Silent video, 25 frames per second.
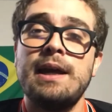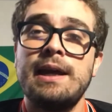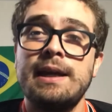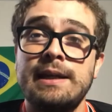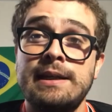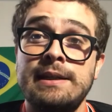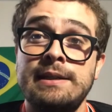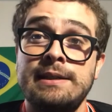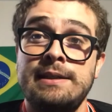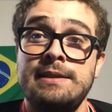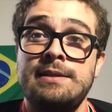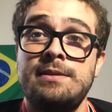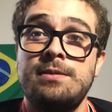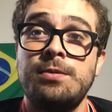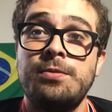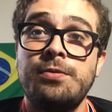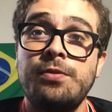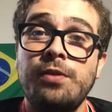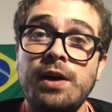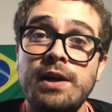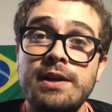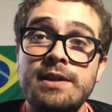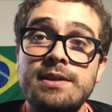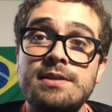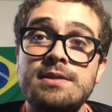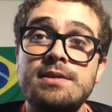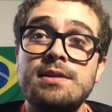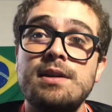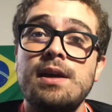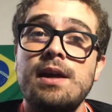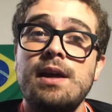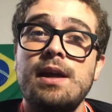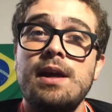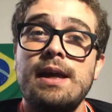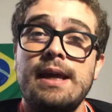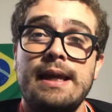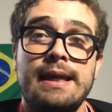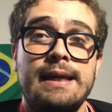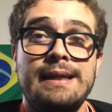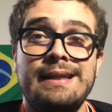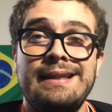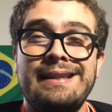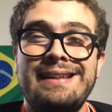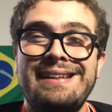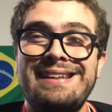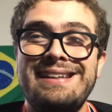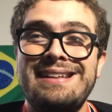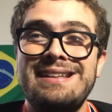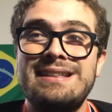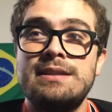He needs the funds. He
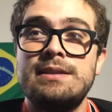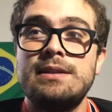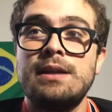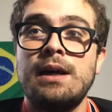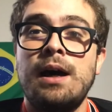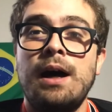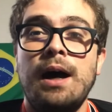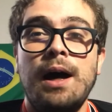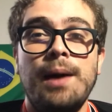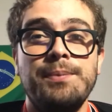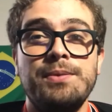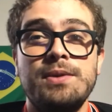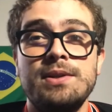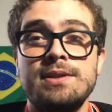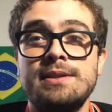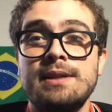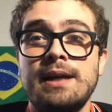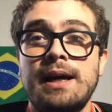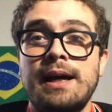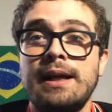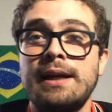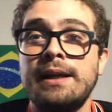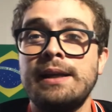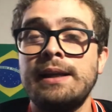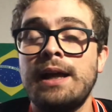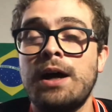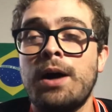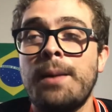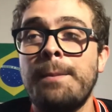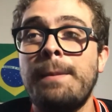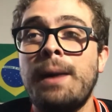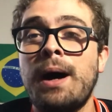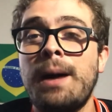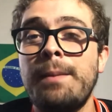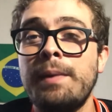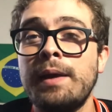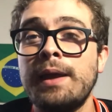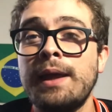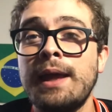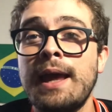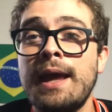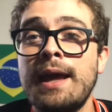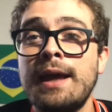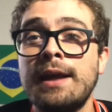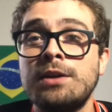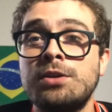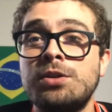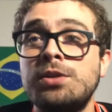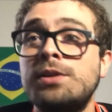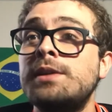needs to sign
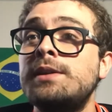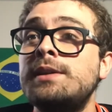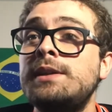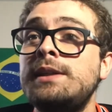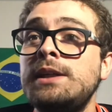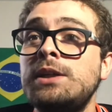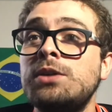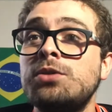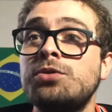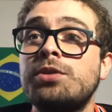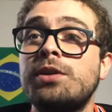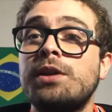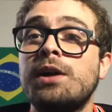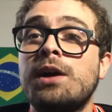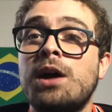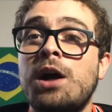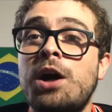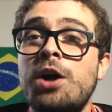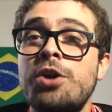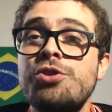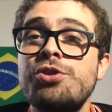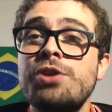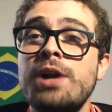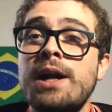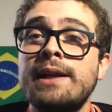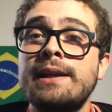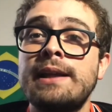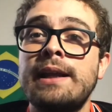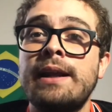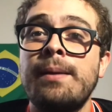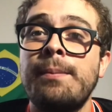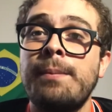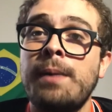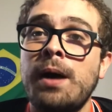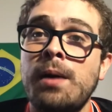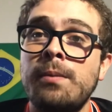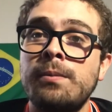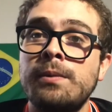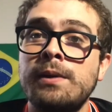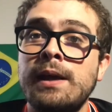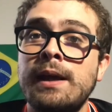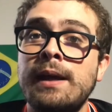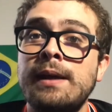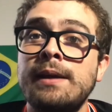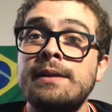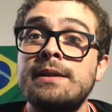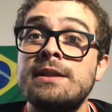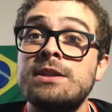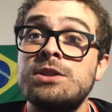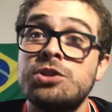Aubameyang to the deal, to the contract that
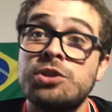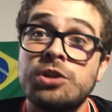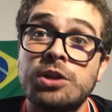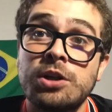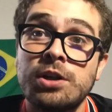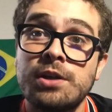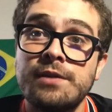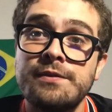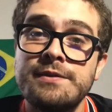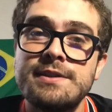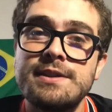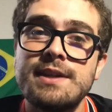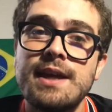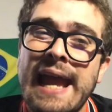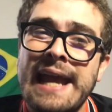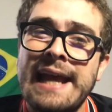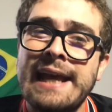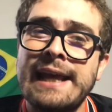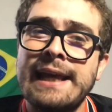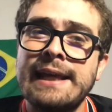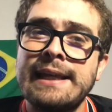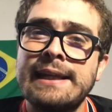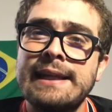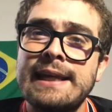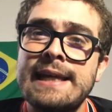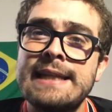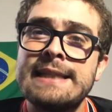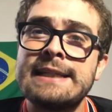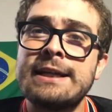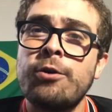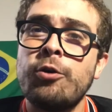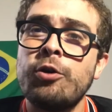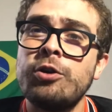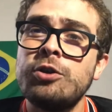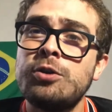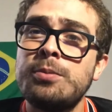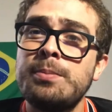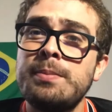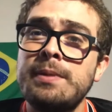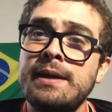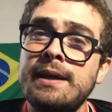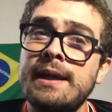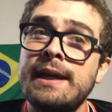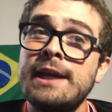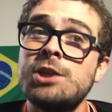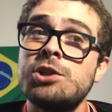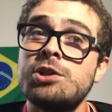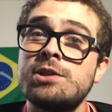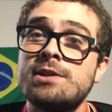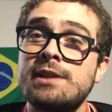Aubameyang deserves. And it's going to be
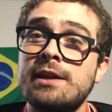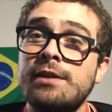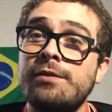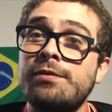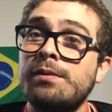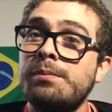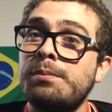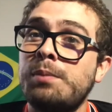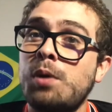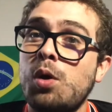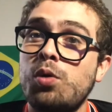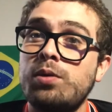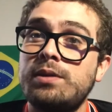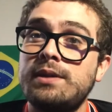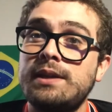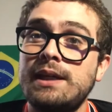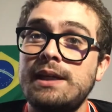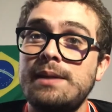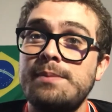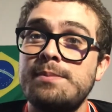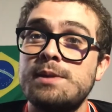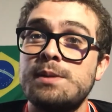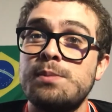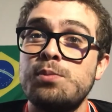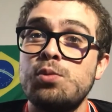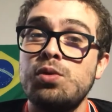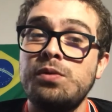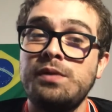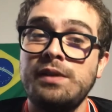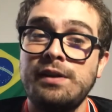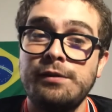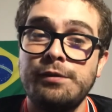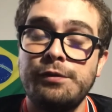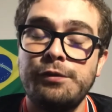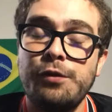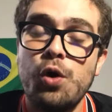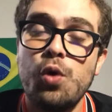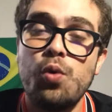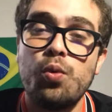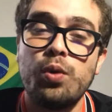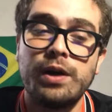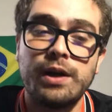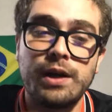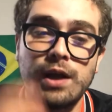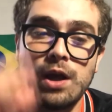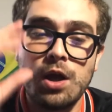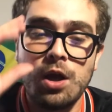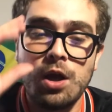interesting for both teams moving forward.